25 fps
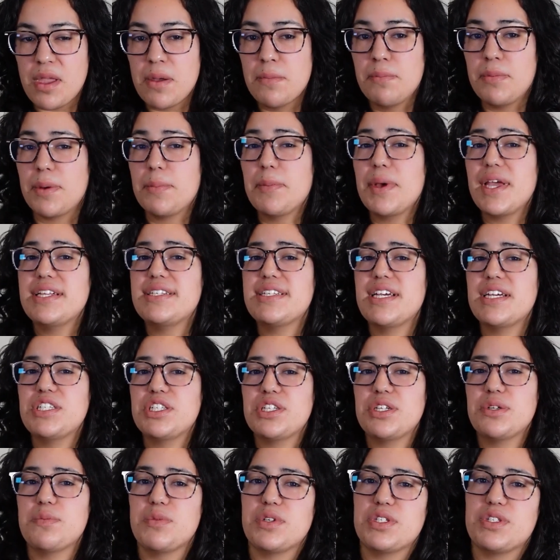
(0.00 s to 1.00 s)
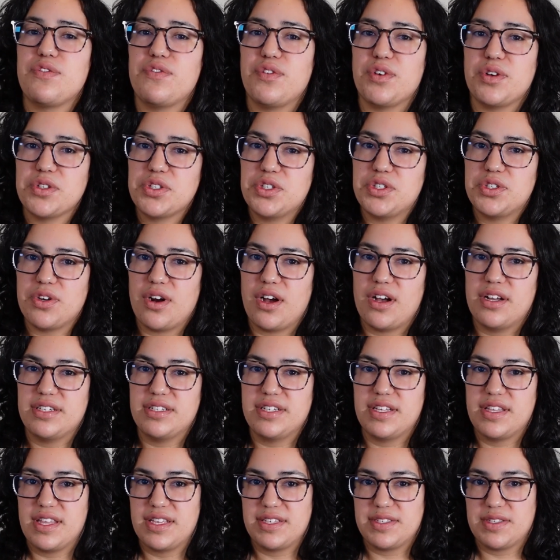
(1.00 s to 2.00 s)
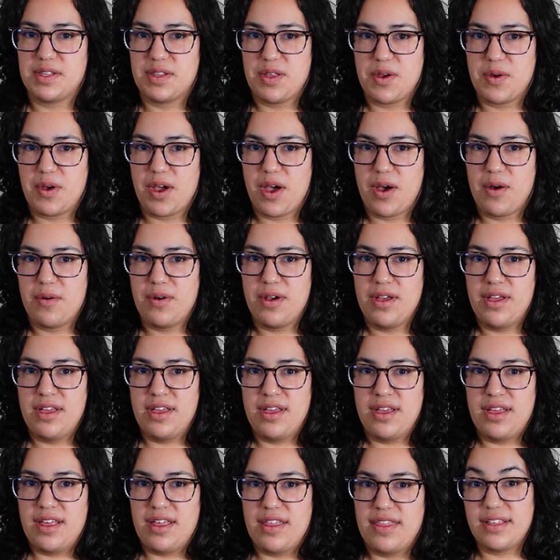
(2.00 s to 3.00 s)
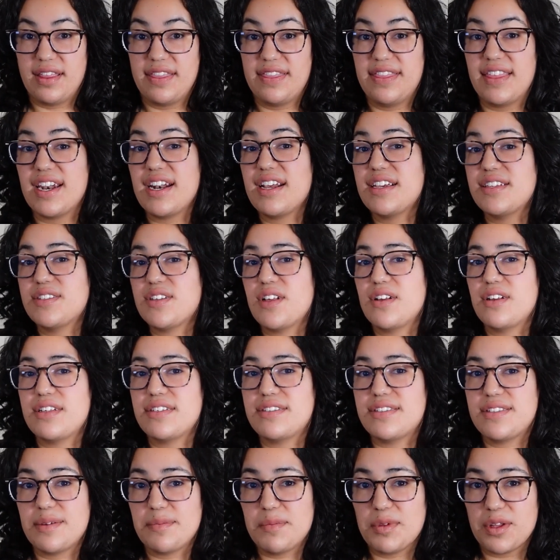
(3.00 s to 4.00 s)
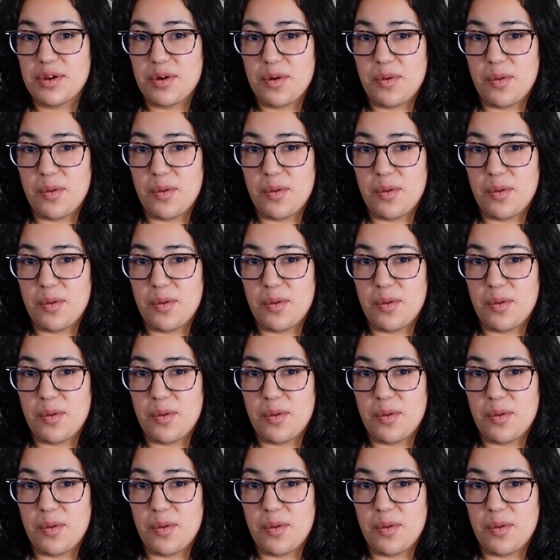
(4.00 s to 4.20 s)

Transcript: But my attention was first drawn to this logo. Then I saw a similar